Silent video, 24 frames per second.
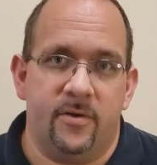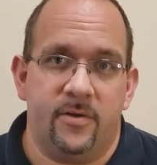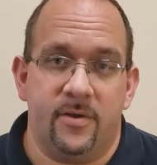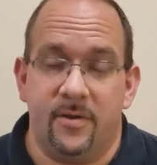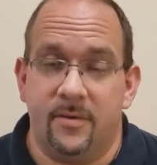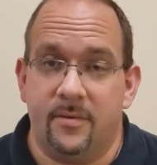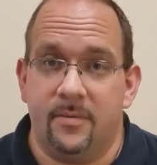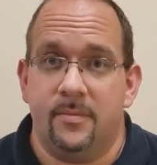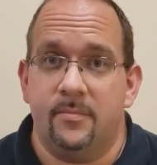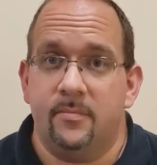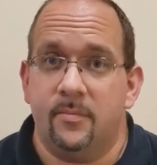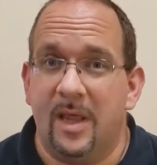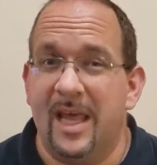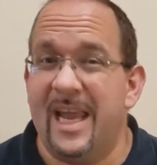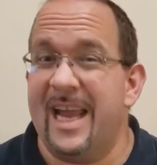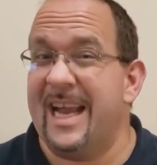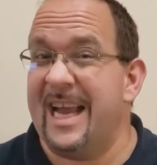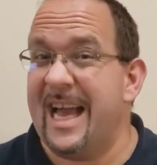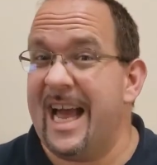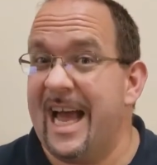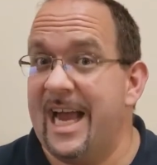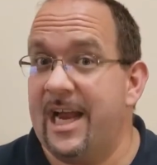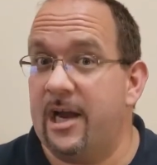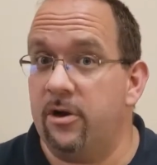to playing
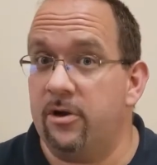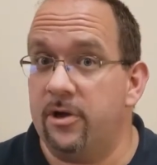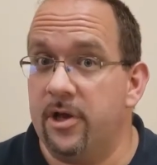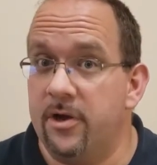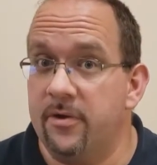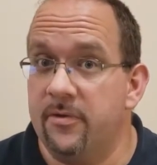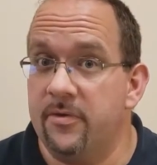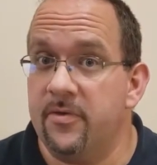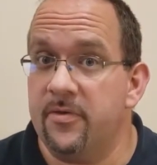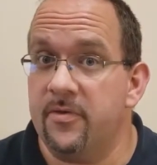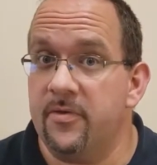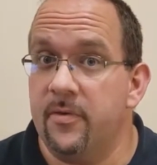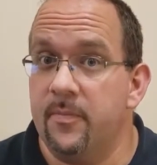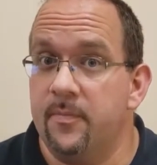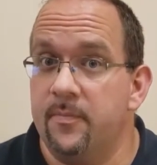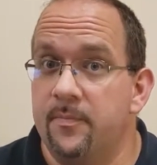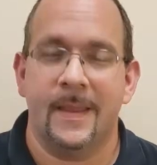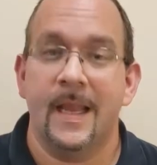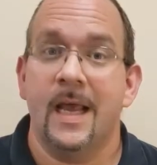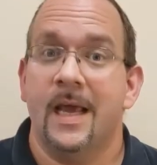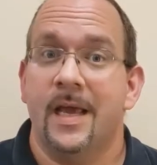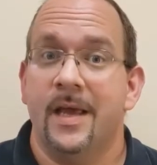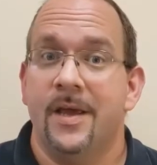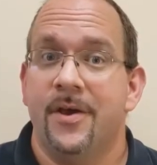higher notes.
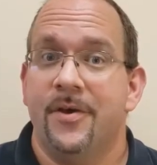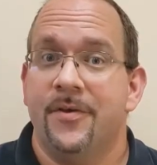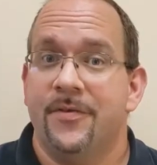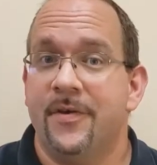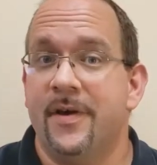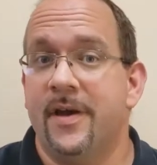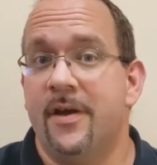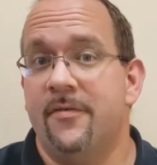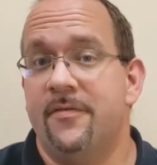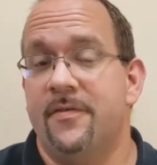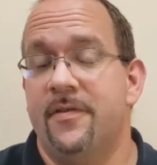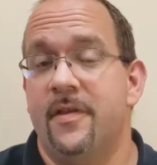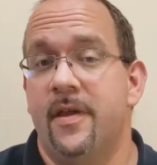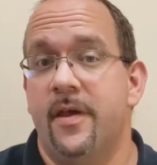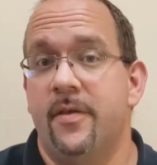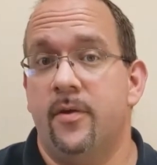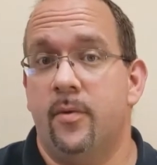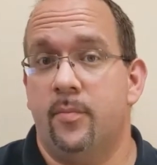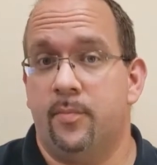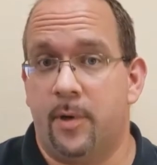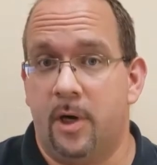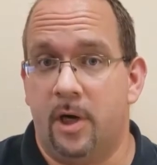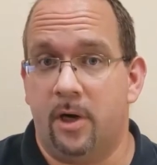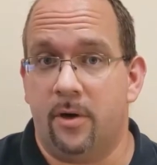So here's another
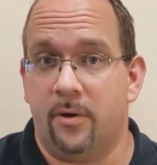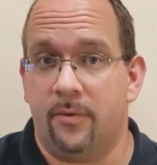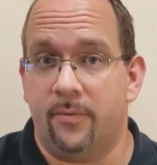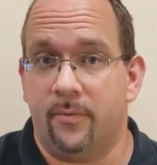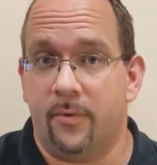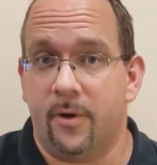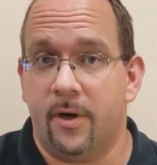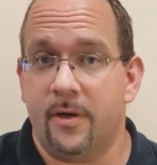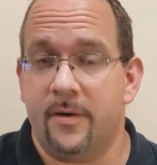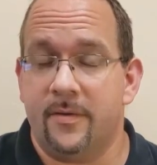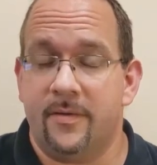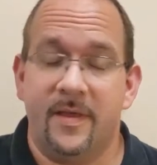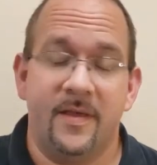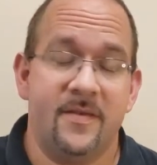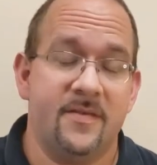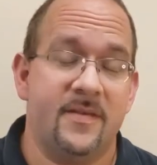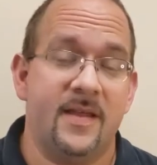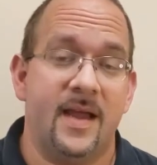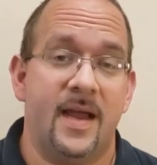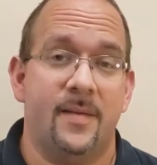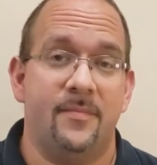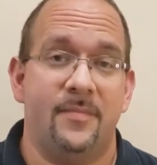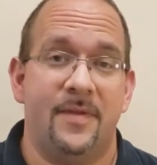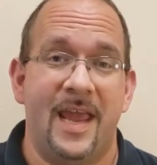borrowed work, this
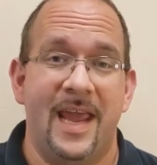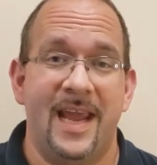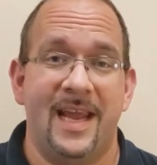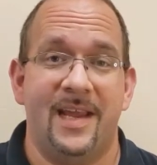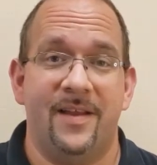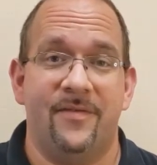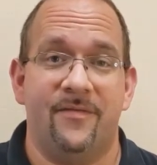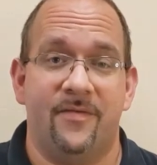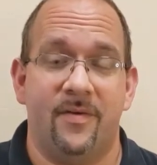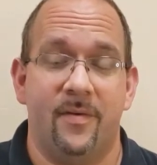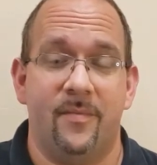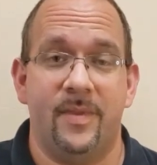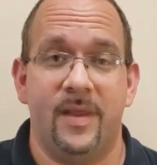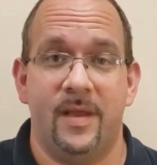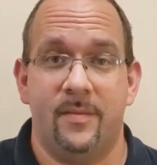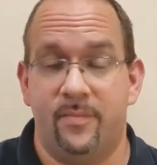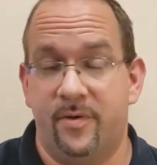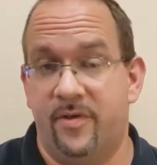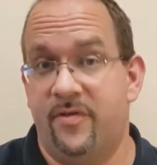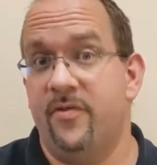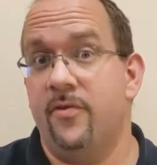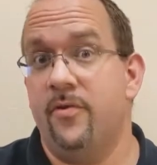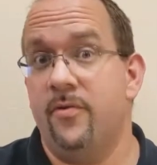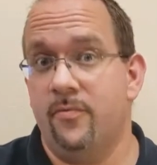time taken from the
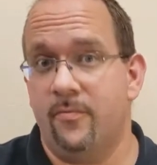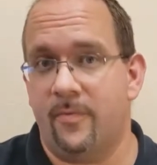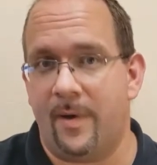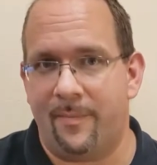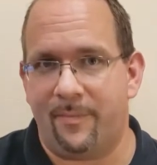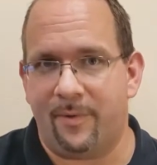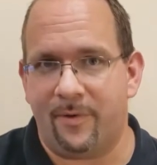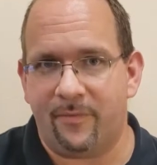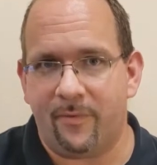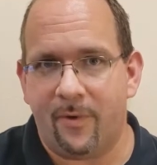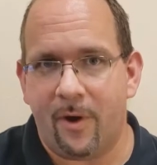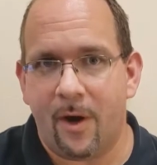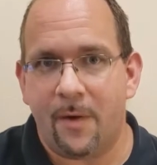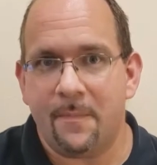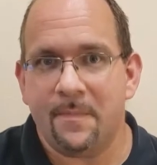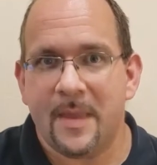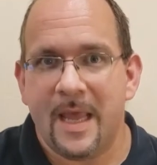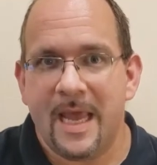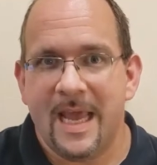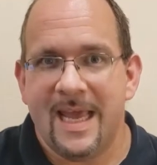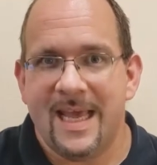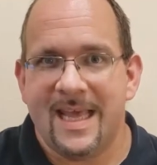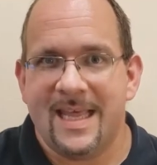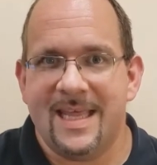bassoon repertoire.
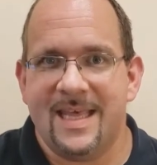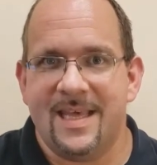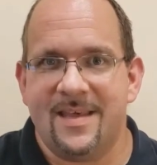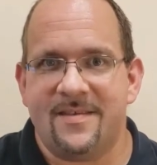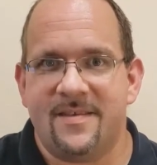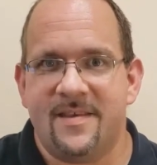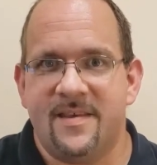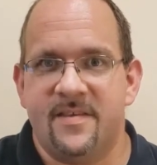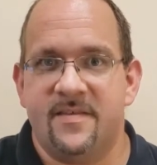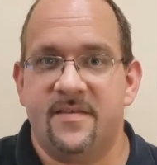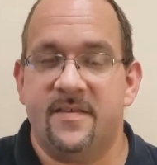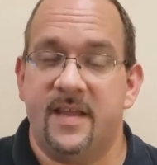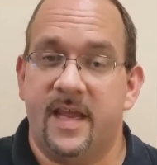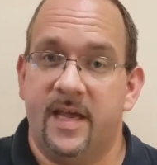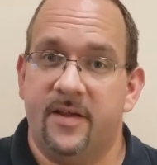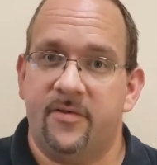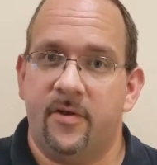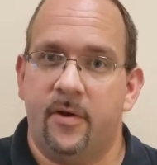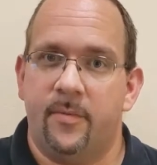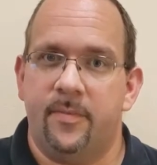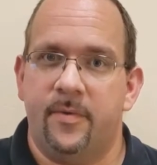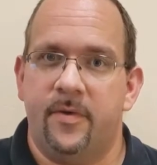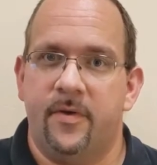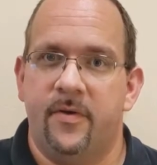This is an
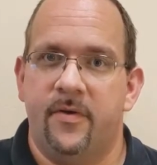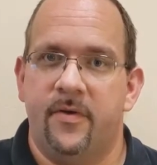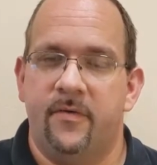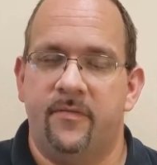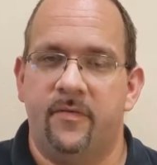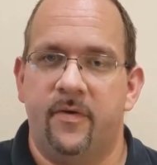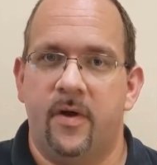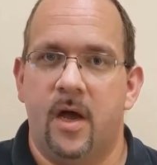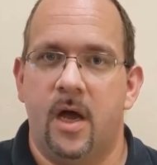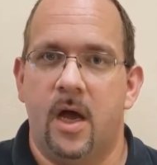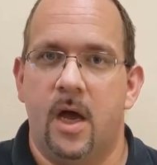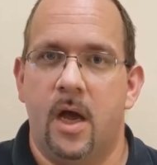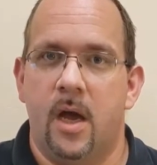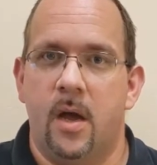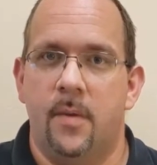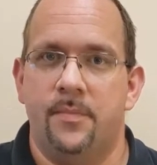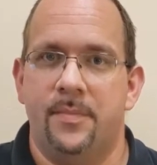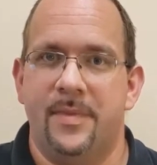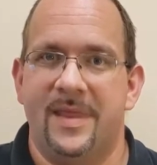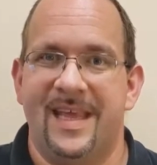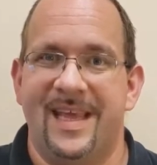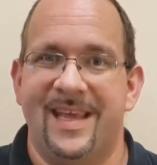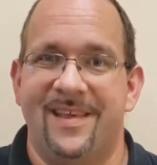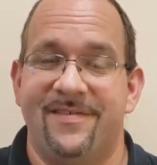excerpt from
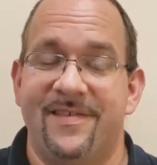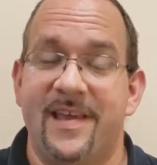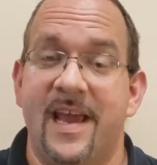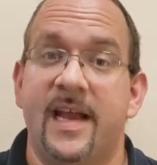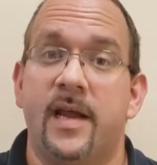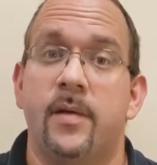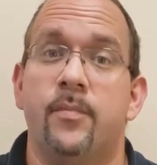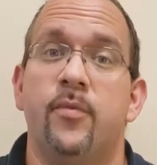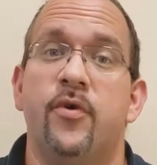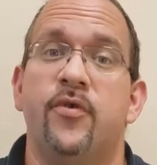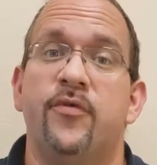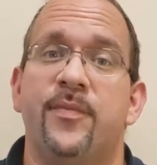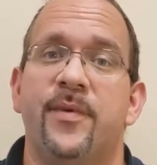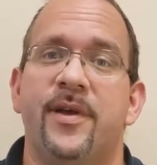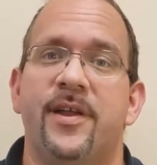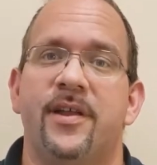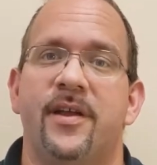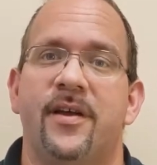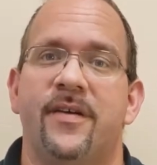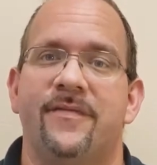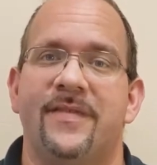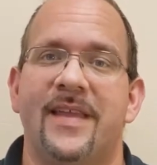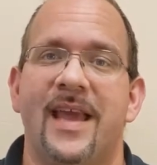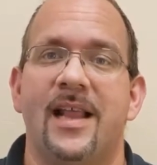the second movement
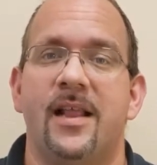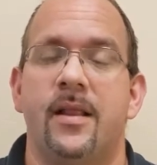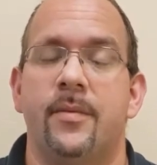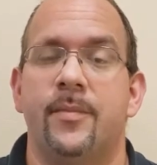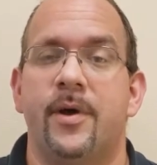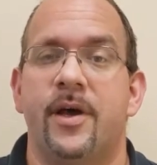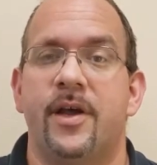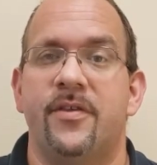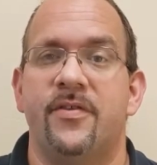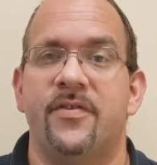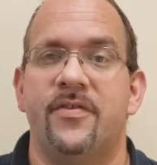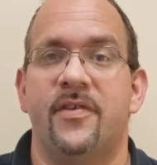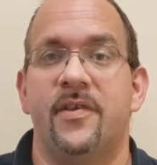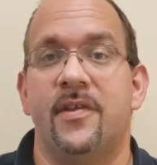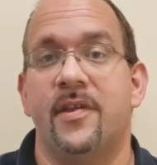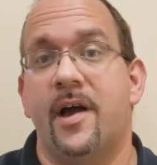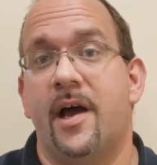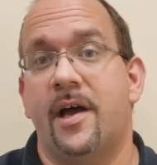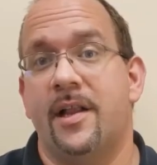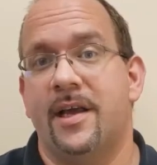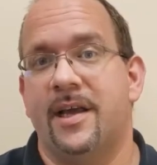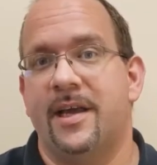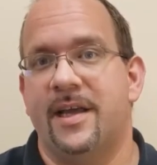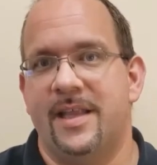of Telemann's
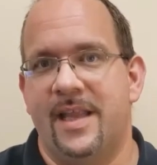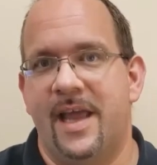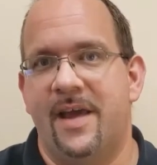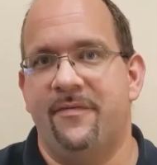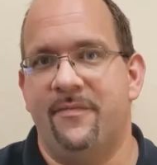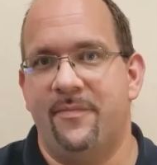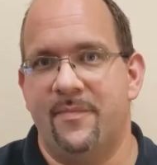Sonata in F